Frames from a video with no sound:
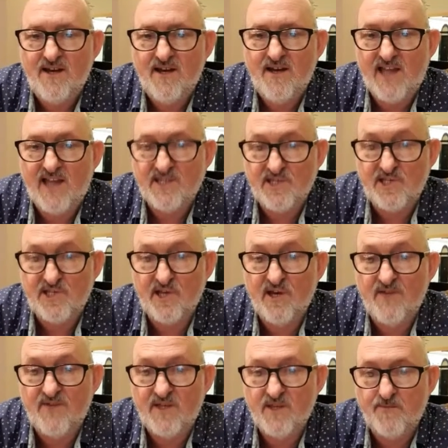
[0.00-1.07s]
and
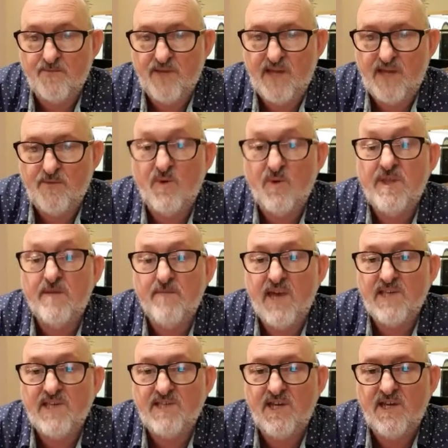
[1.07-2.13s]
serving the people with a
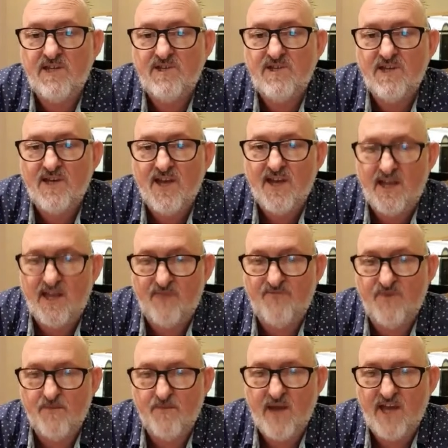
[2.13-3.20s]
message,
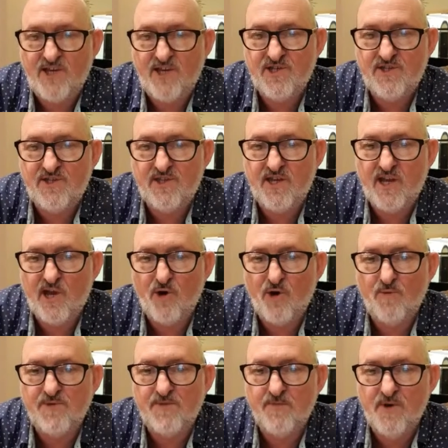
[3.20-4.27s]
information that
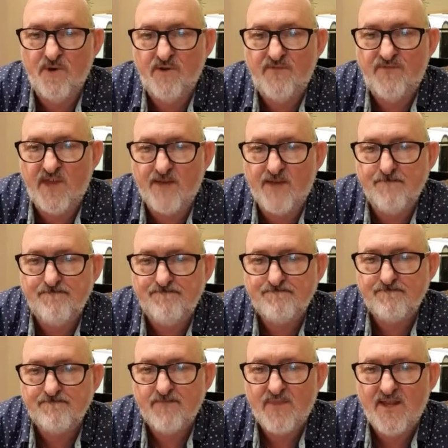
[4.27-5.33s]
helps move them,
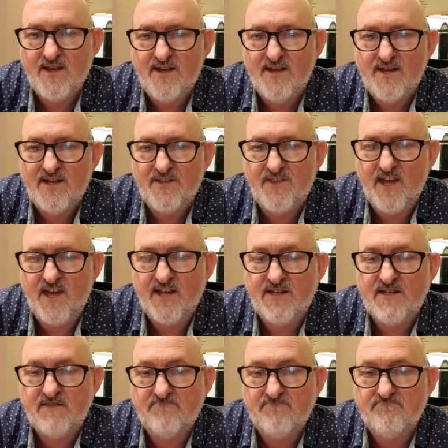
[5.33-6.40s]

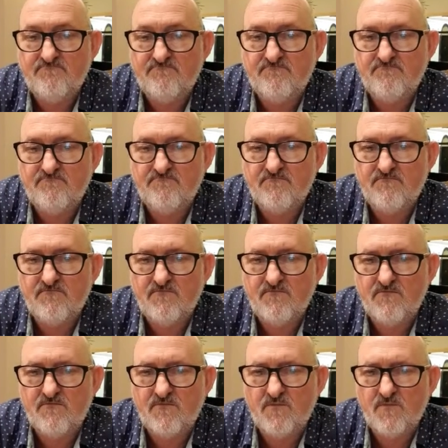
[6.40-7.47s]
then
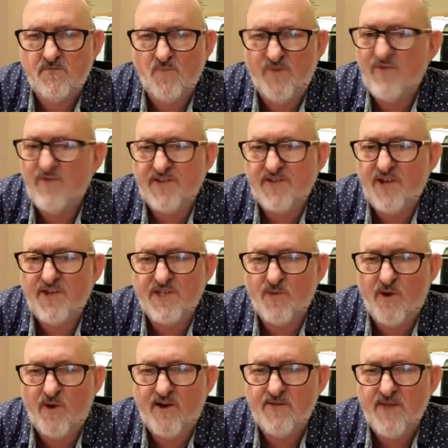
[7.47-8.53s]
we've got nothing to
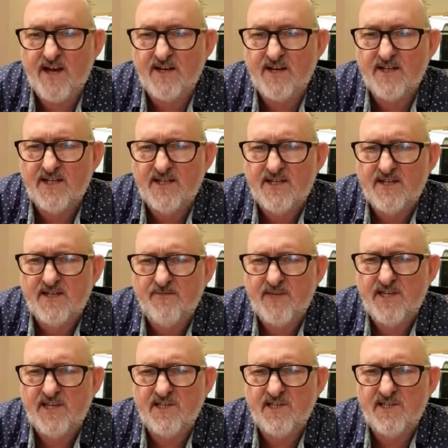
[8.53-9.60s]
worry about.
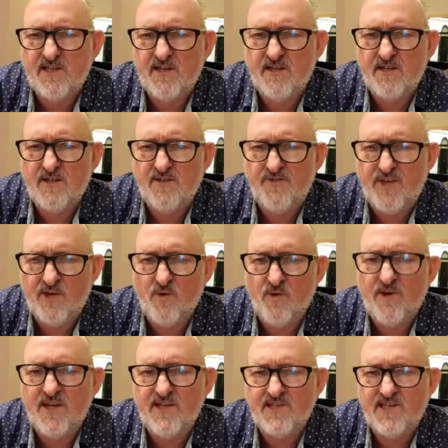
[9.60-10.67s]
Because the
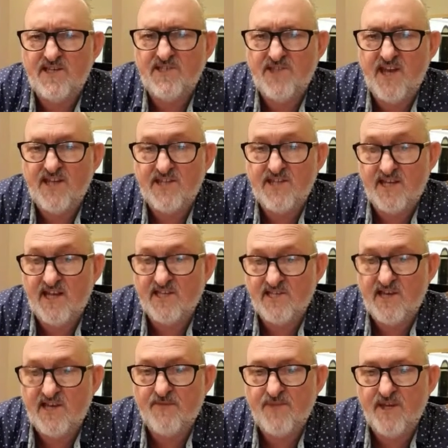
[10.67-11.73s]
audience is there to get
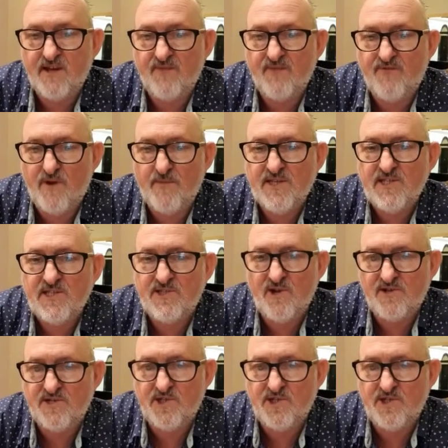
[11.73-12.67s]
something from us, not to